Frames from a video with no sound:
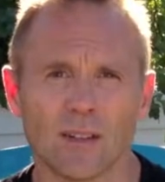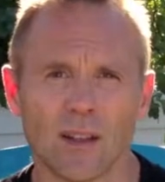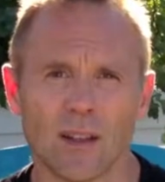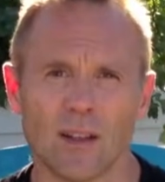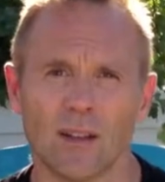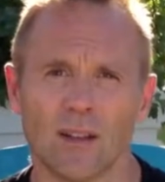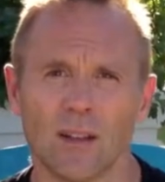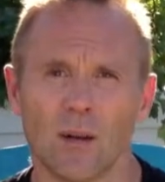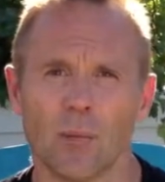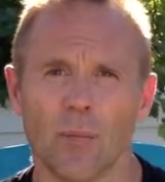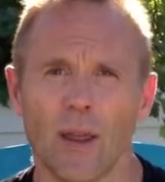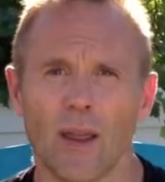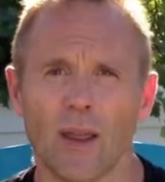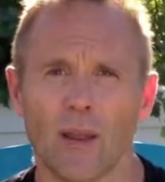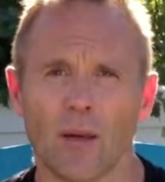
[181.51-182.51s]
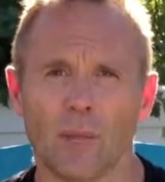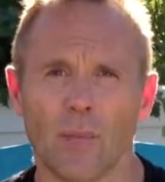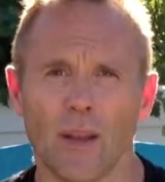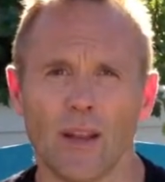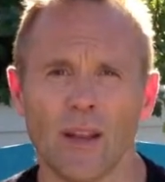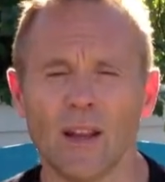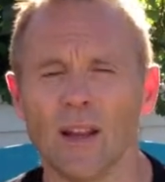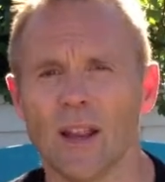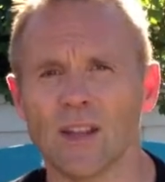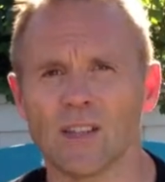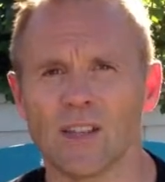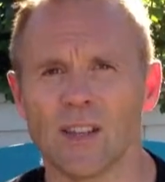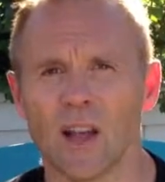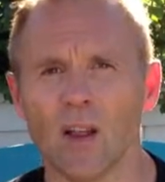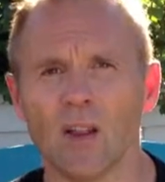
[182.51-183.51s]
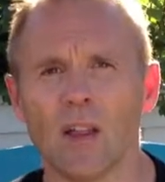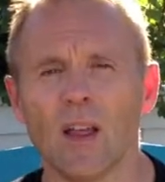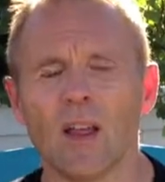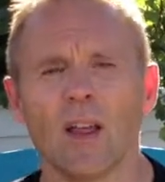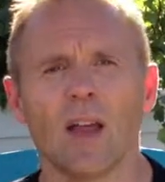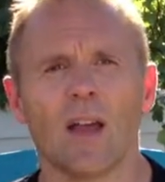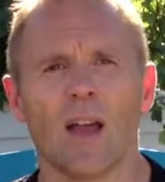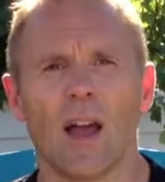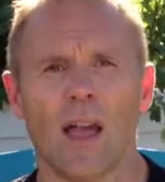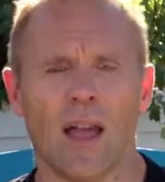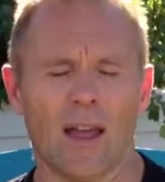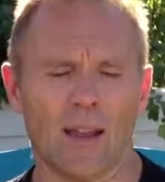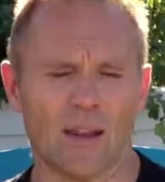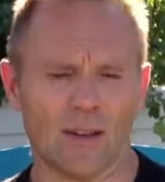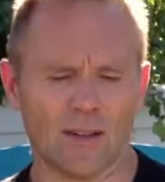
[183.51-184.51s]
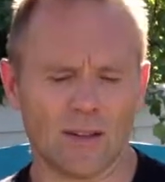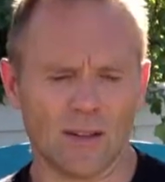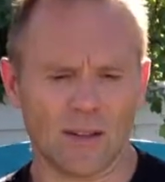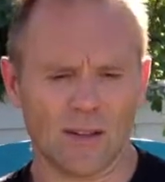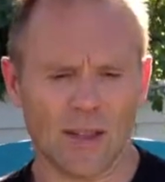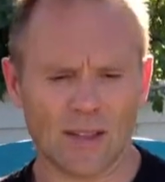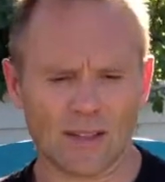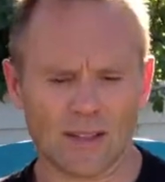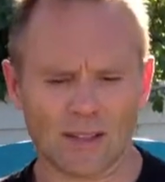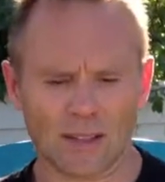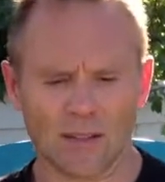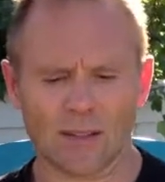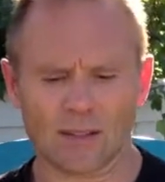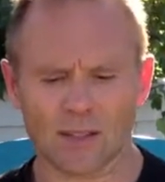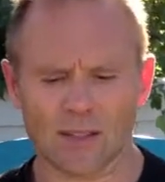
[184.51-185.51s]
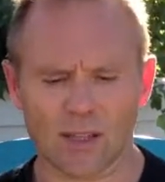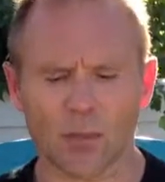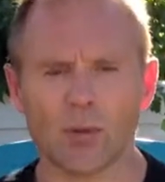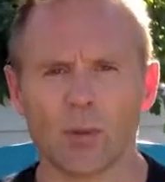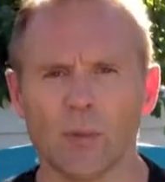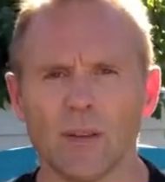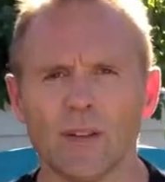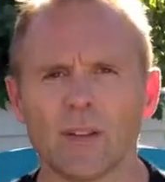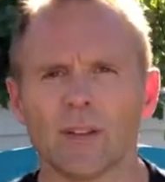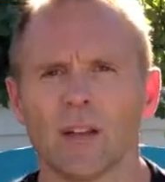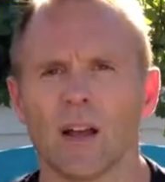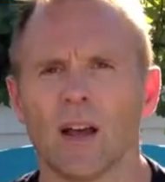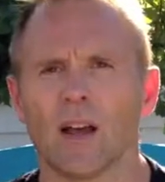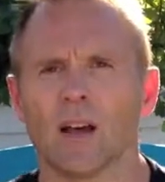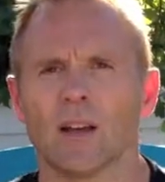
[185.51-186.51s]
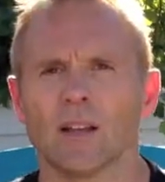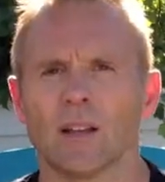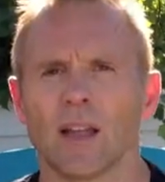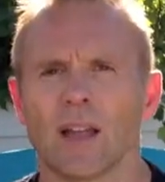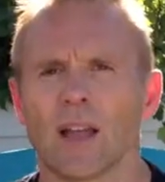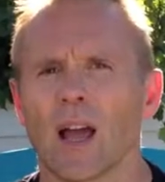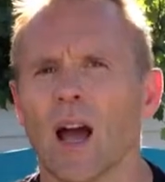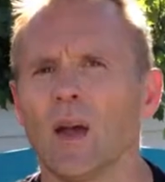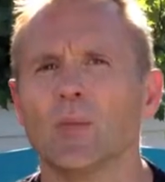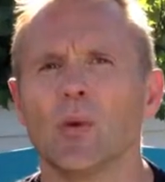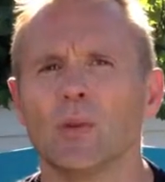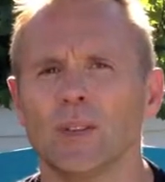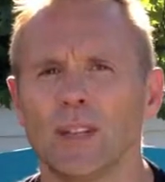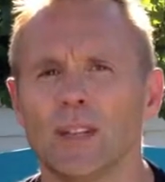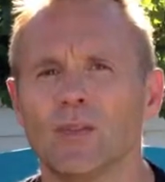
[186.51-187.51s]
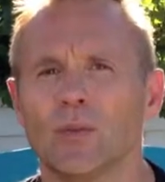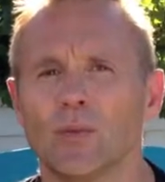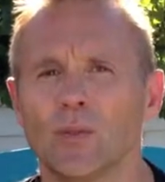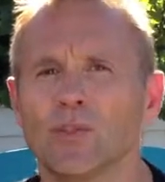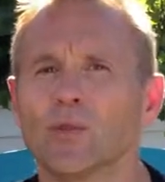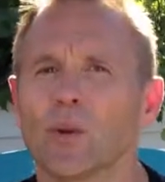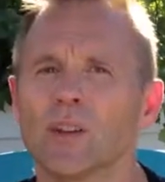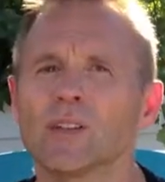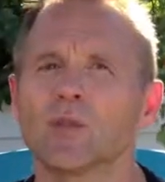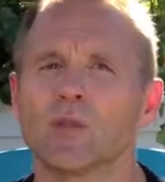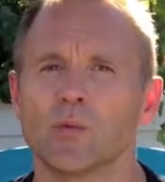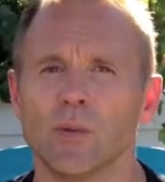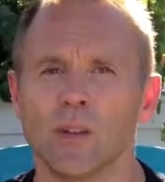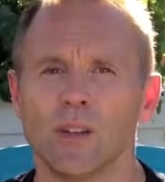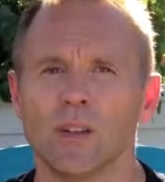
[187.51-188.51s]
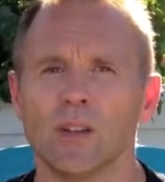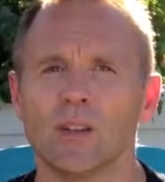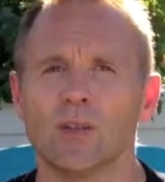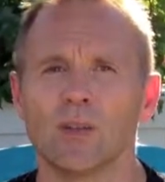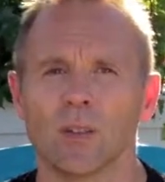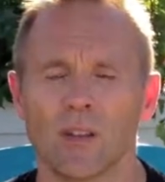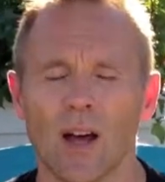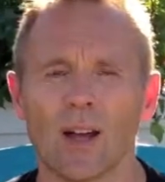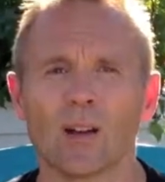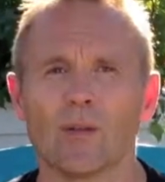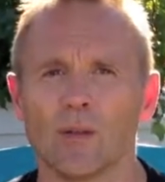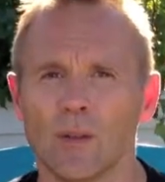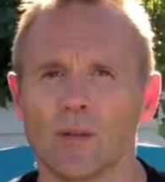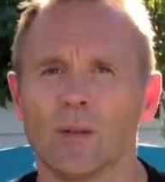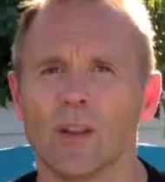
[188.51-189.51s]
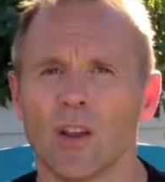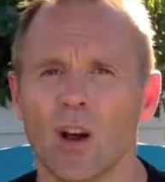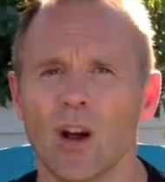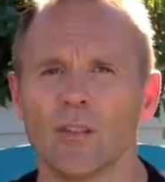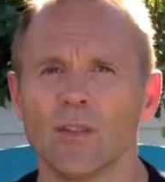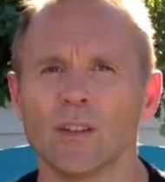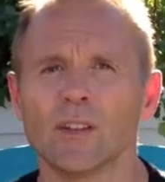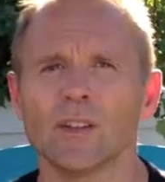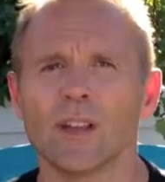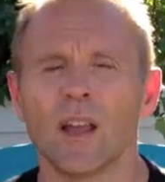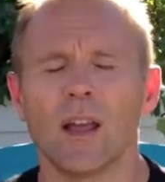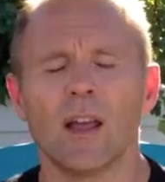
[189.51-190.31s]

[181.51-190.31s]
in beta-E and HCl, and that's a supplement like Hypo-D from Nutri-Rest, which we use a lot of in the office,